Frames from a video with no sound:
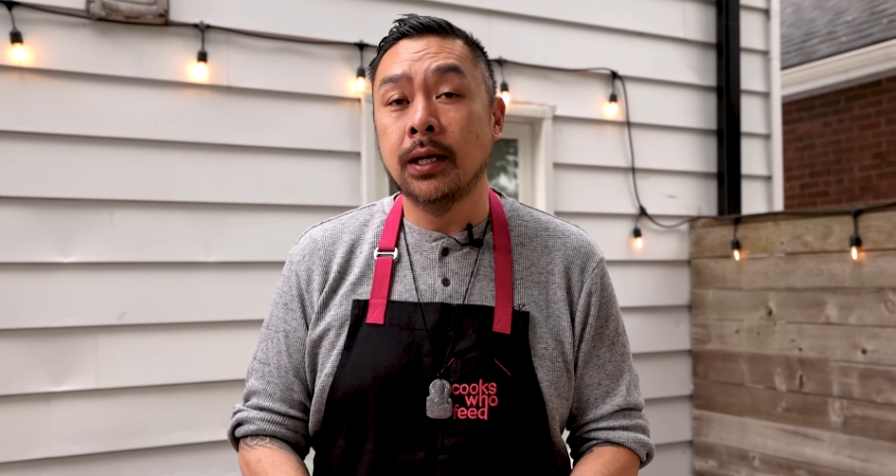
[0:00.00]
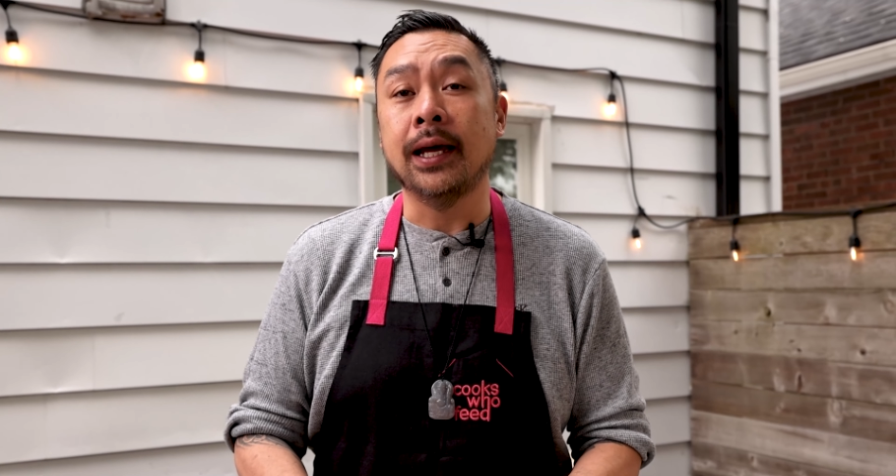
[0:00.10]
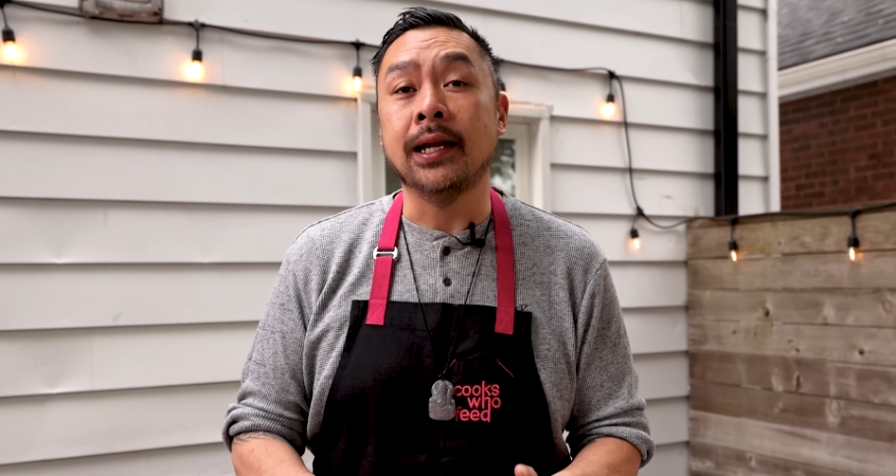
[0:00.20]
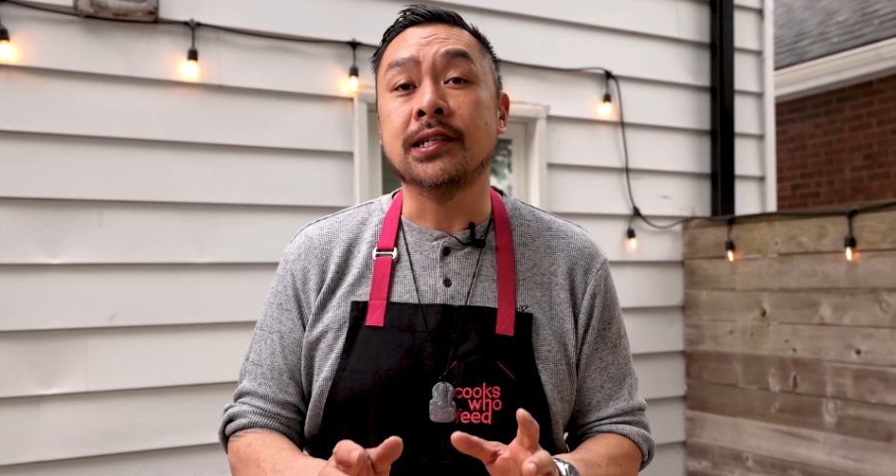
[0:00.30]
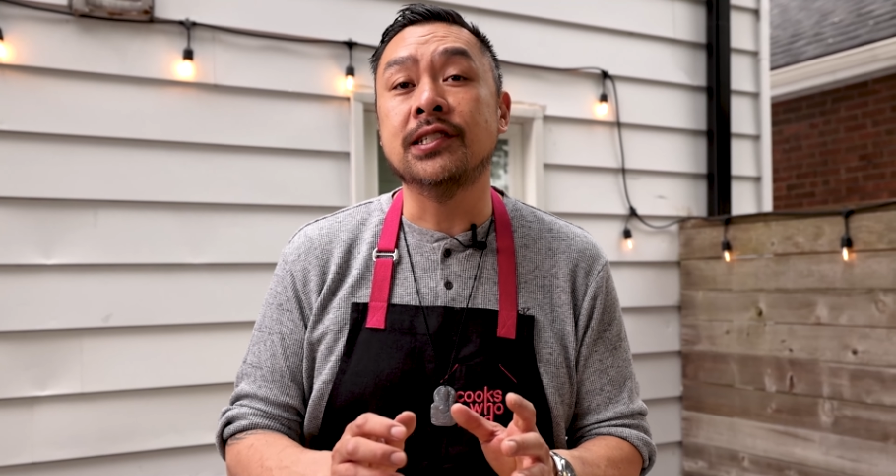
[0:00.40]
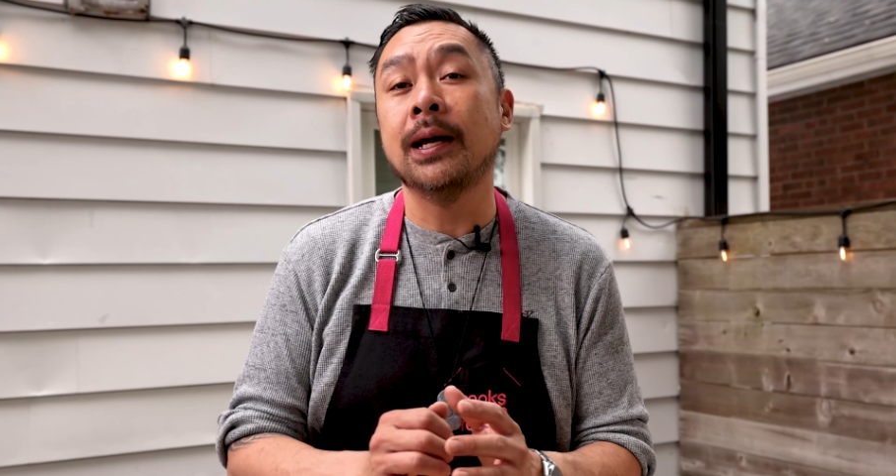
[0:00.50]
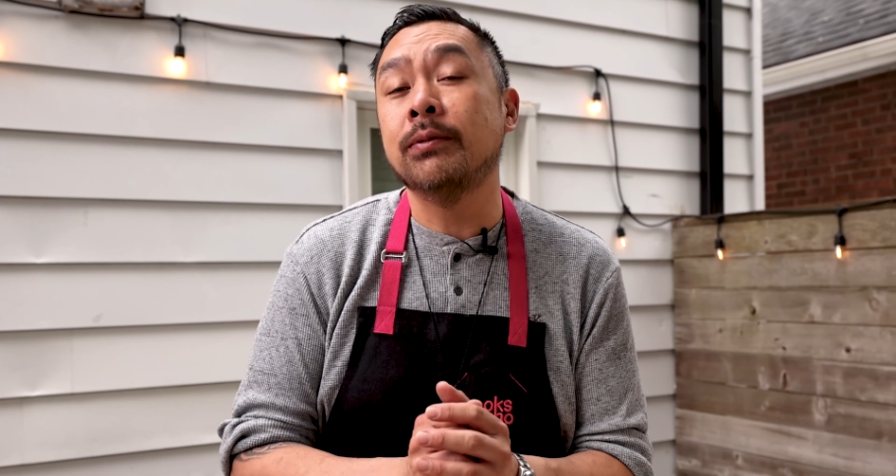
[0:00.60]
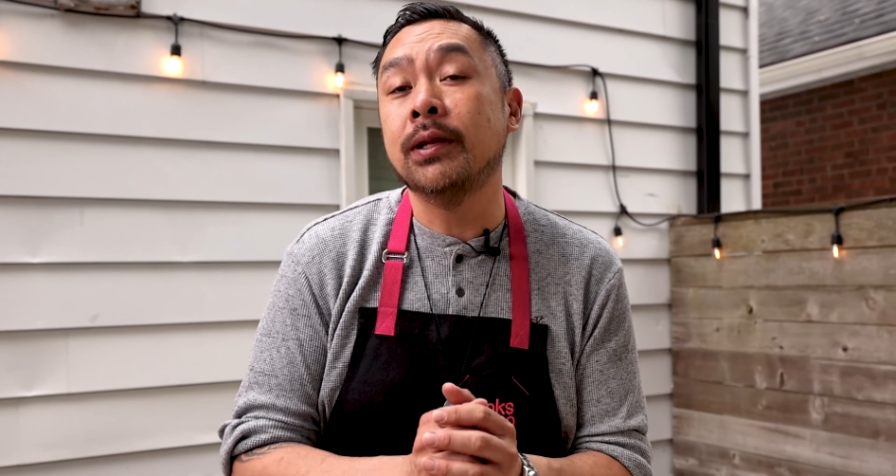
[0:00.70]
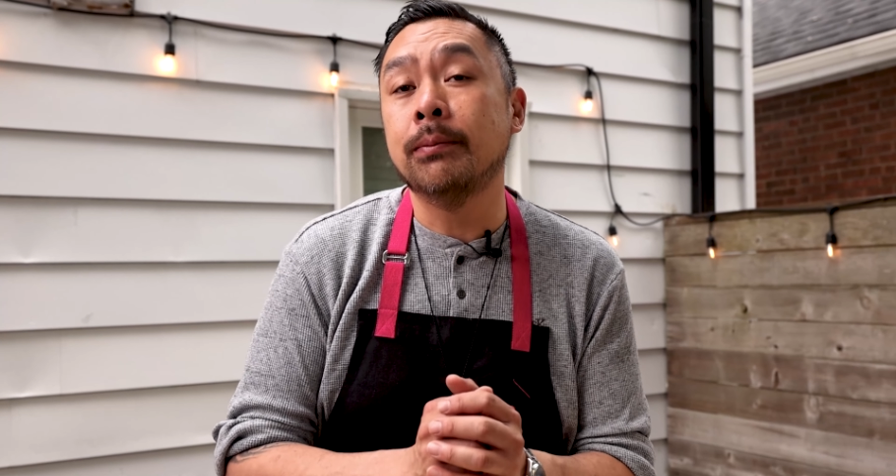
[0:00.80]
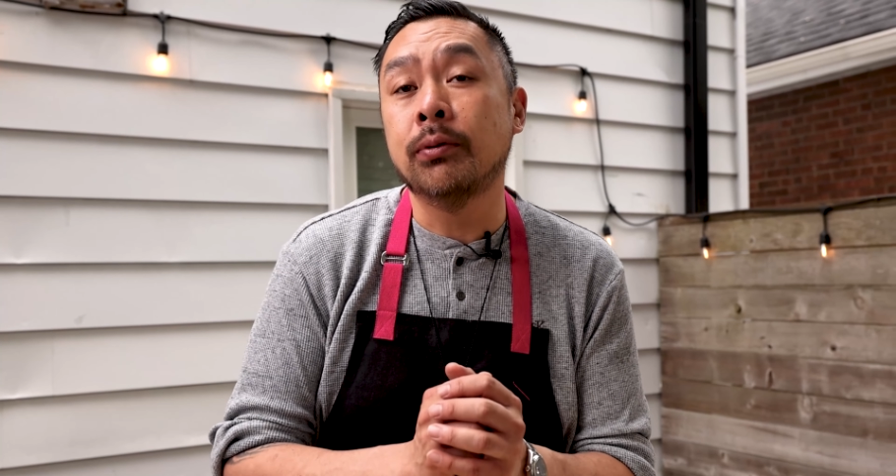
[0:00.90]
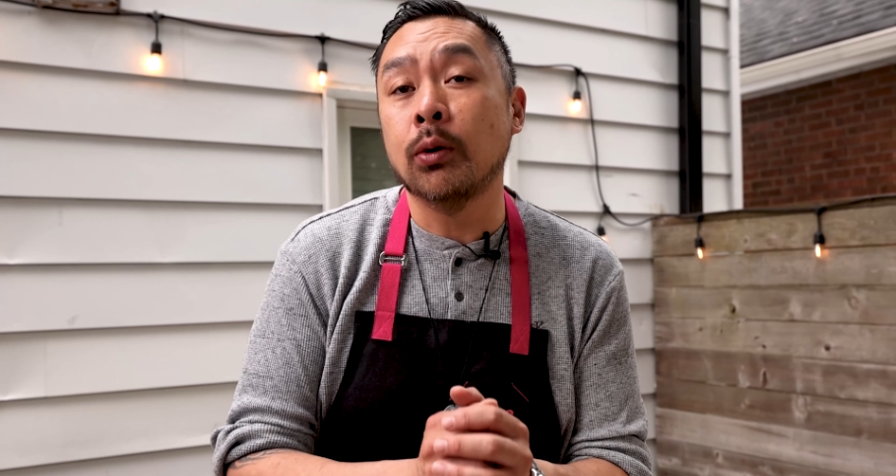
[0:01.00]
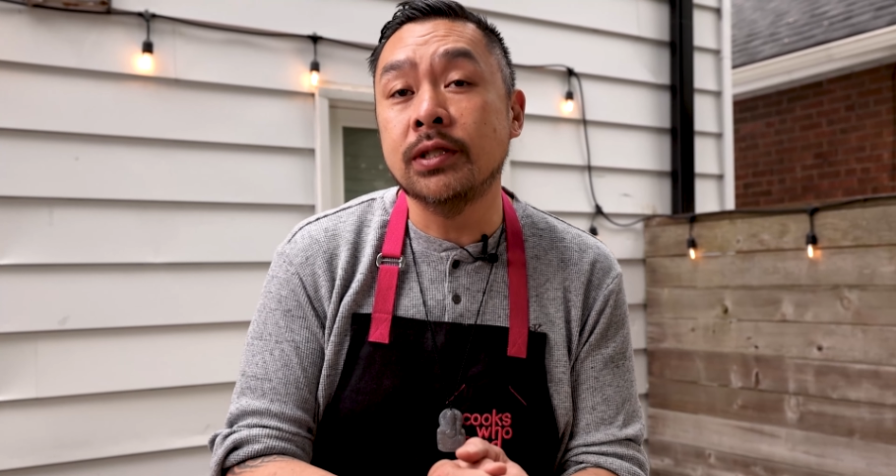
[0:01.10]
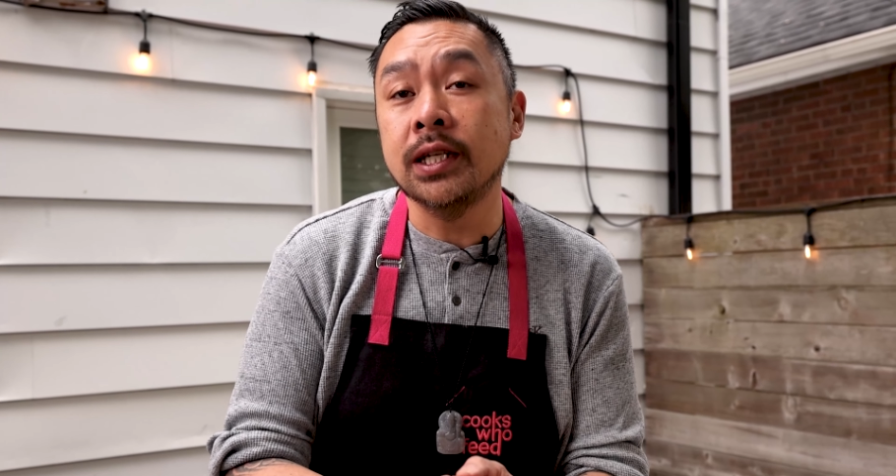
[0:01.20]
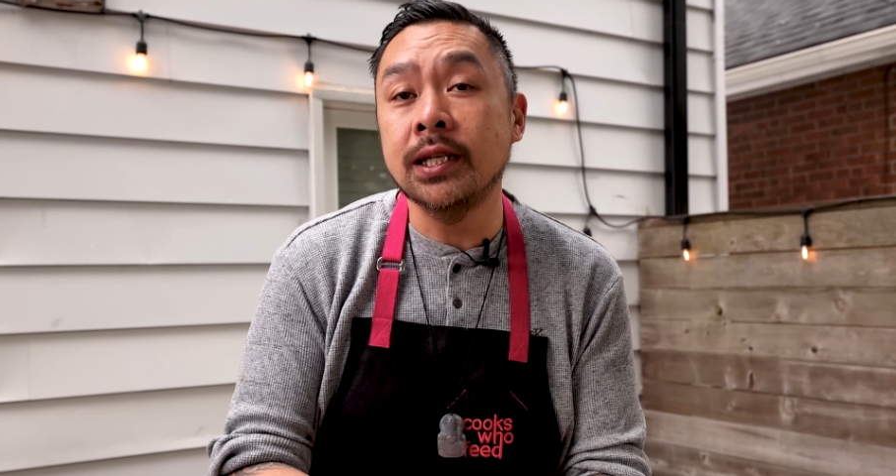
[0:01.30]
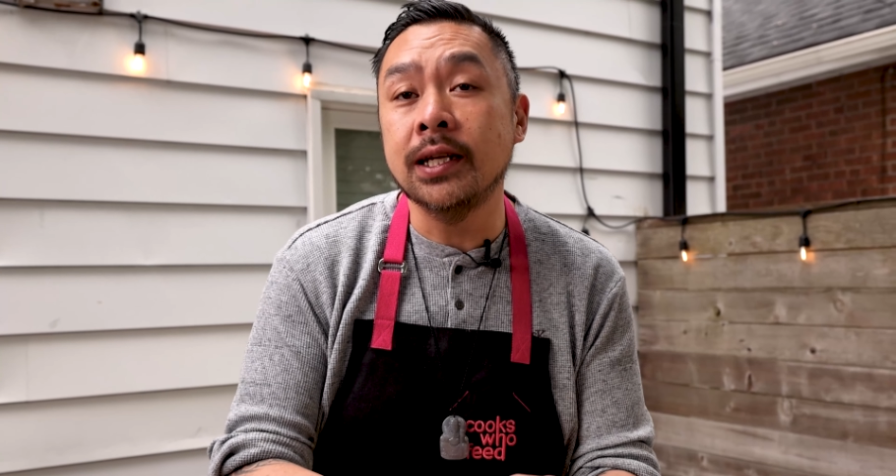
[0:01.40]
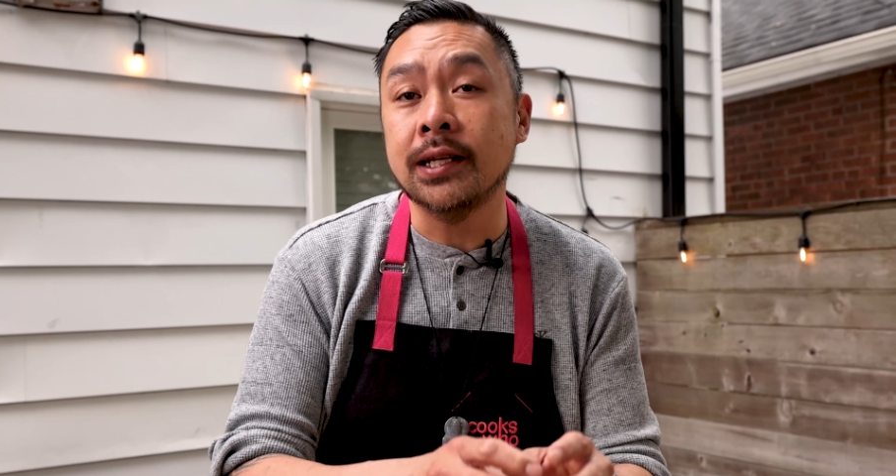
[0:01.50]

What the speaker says: and accepted protein